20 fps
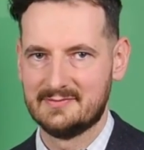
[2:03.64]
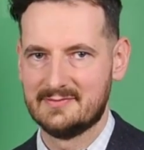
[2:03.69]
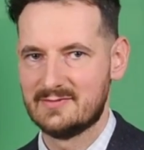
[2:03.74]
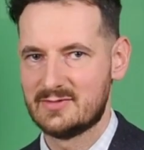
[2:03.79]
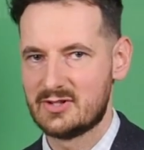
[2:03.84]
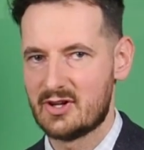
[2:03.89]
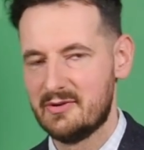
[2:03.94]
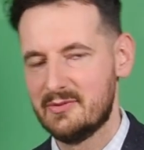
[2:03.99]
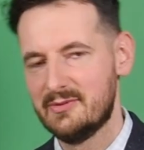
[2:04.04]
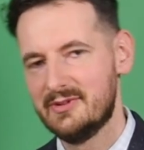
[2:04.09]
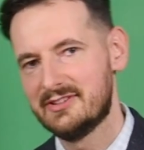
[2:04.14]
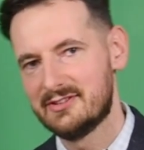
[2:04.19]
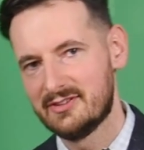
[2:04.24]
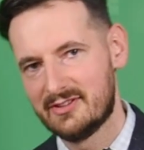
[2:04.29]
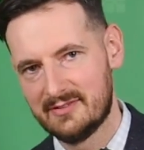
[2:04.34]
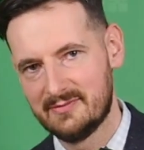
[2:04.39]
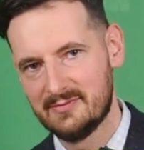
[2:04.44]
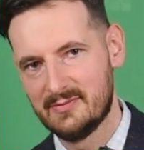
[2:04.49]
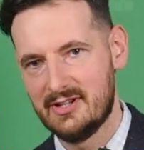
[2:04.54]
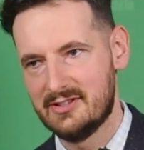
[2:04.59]
Sorry, we need to
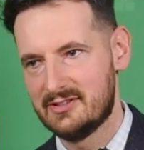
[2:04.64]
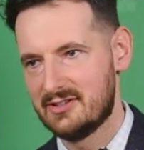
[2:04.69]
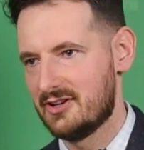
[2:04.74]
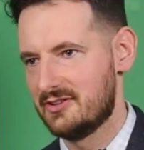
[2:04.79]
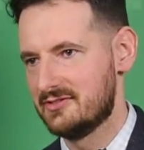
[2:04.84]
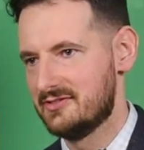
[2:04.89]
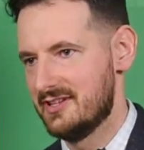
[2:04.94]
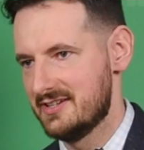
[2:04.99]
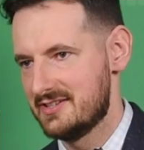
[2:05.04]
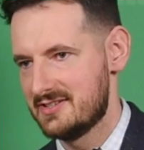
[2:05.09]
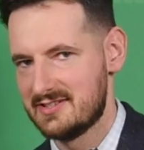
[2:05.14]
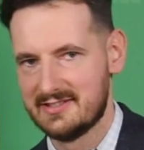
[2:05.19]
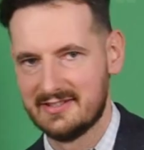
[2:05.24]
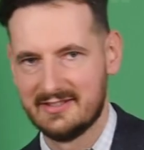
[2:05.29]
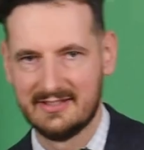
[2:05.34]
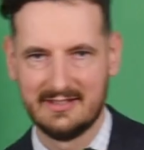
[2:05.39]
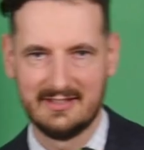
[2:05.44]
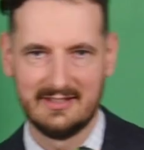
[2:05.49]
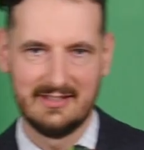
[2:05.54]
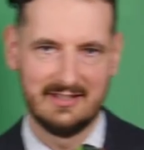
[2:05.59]
we need to cut this.
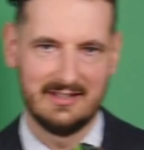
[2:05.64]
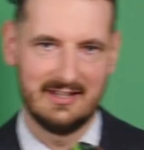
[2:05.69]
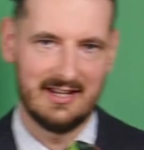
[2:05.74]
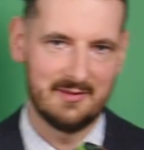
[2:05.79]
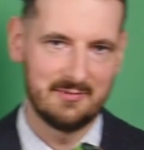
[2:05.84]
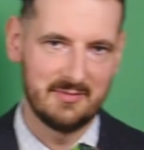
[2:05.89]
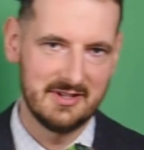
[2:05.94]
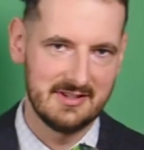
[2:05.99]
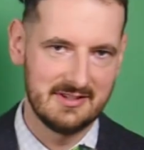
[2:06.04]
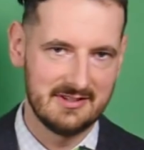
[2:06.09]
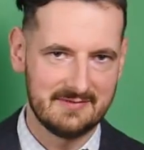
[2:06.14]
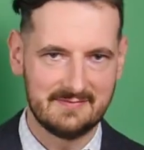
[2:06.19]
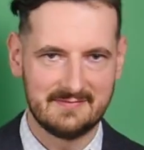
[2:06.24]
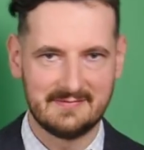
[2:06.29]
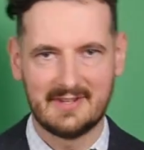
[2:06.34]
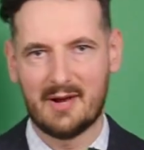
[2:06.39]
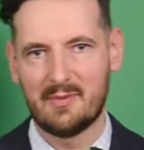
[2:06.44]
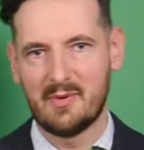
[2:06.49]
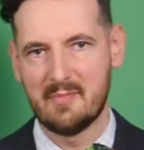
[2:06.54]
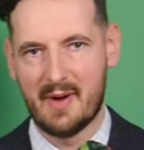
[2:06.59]
I'll be
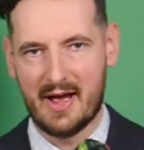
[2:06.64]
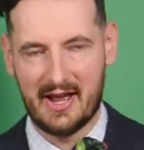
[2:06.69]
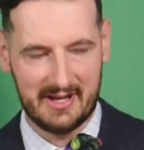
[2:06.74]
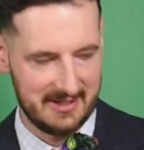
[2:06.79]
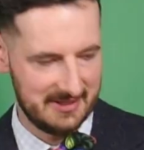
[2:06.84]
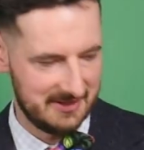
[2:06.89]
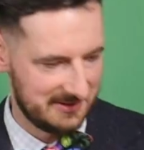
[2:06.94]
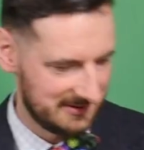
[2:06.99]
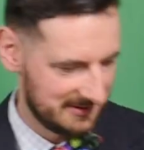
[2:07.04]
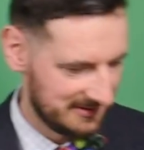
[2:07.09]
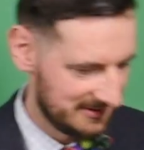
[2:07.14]
I'll be back.